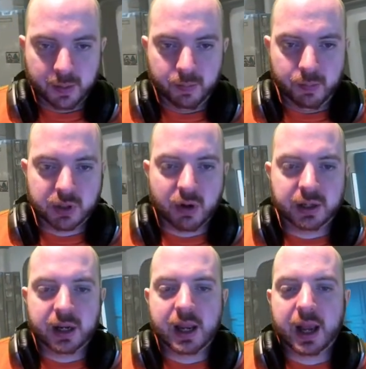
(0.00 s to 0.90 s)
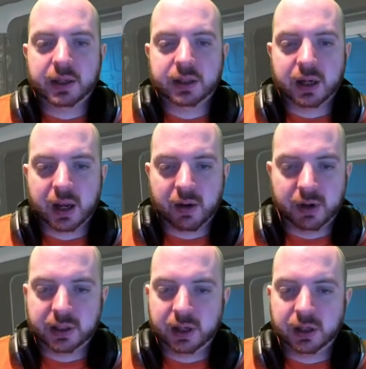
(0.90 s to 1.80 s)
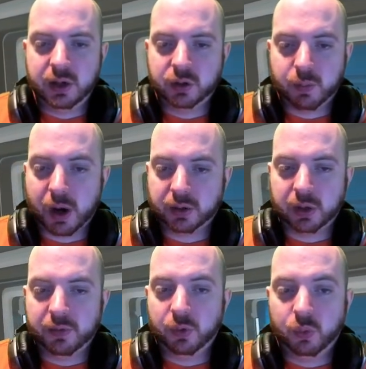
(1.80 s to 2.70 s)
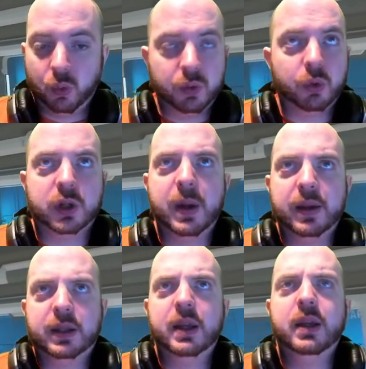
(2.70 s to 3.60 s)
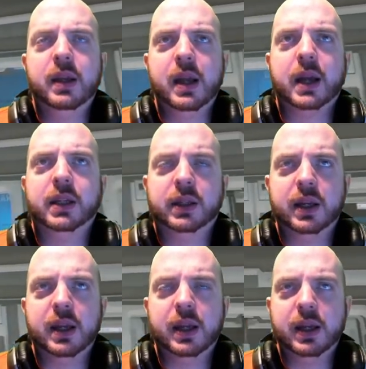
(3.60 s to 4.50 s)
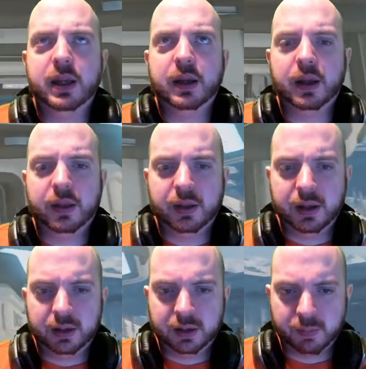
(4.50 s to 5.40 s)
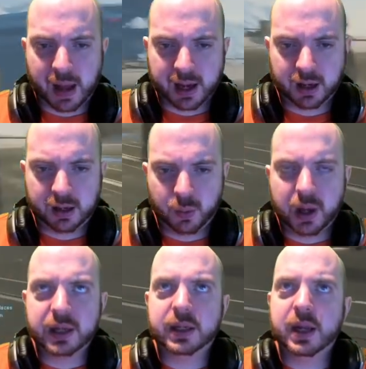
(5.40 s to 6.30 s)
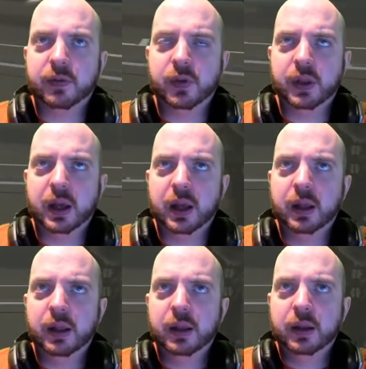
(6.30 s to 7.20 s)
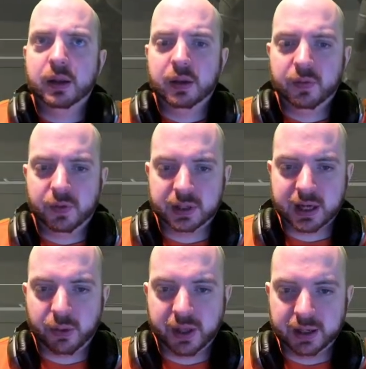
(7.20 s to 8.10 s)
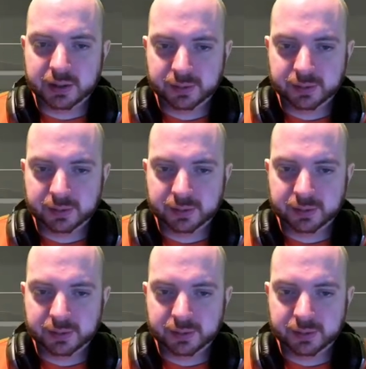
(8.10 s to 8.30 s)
Miss Grazer, EX, how realistic to use on a practical level? What do you mean? The EX is the black one, isn't it, for the stealth in?